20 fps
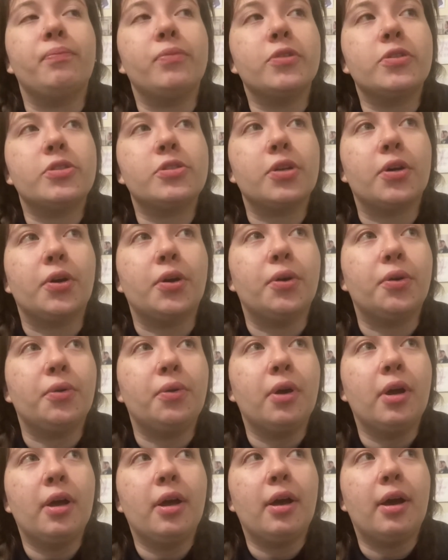So
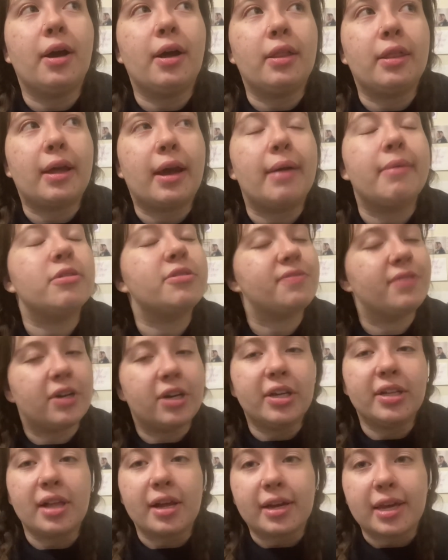I was very
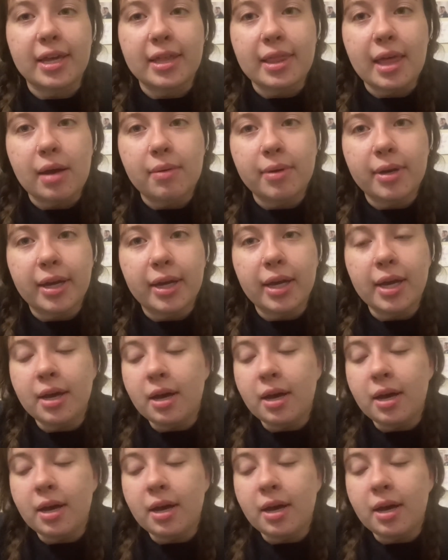lucky in that way.